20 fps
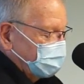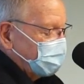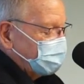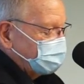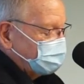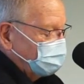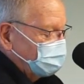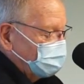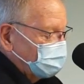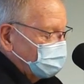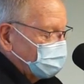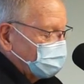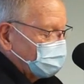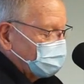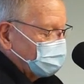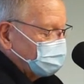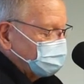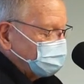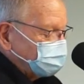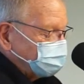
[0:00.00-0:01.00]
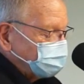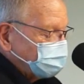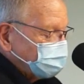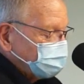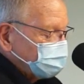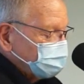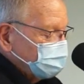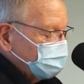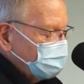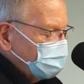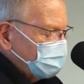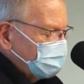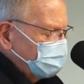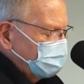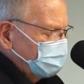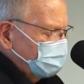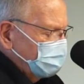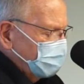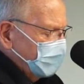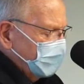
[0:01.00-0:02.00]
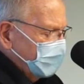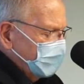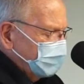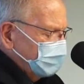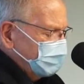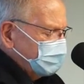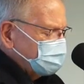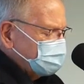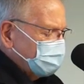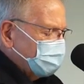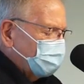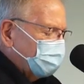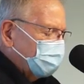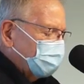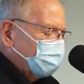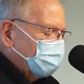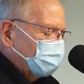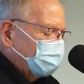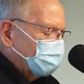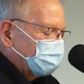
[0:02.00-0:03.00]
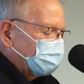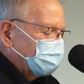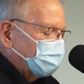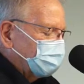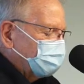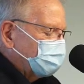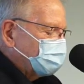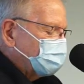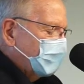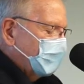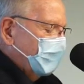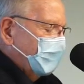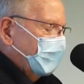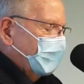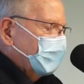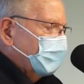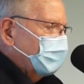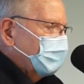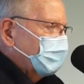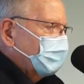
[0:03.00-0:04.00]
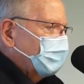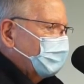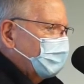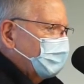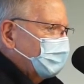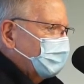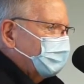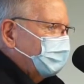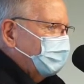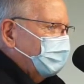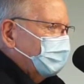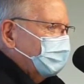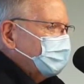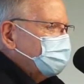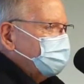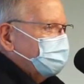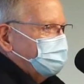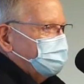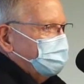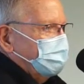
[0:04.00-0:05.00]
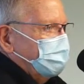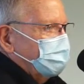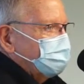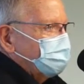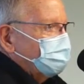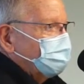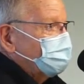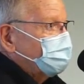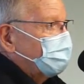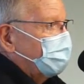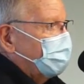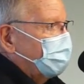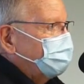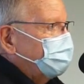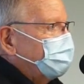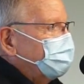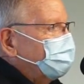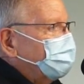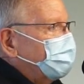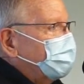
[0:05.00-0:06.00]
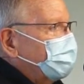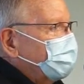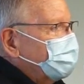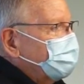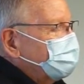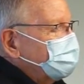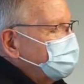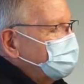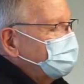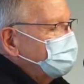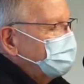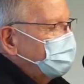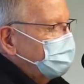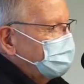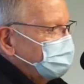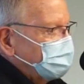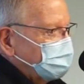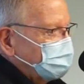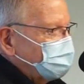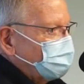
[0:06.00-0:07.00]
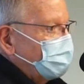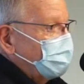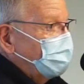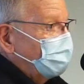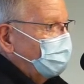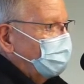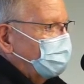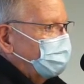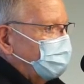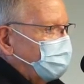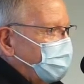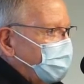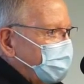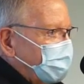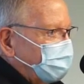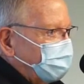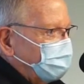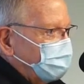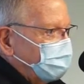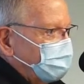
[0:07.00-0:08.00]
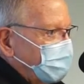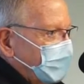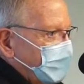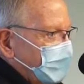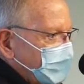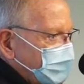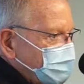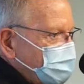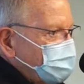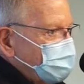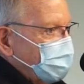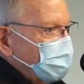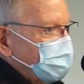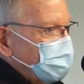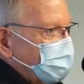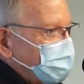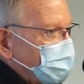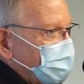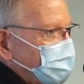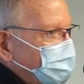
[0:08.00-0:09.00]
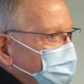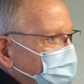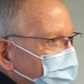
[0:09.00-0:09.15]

that to the board. I think the other thing we looked at was you know, we had a fairly substantial drop in volumes, and, and as we look back from January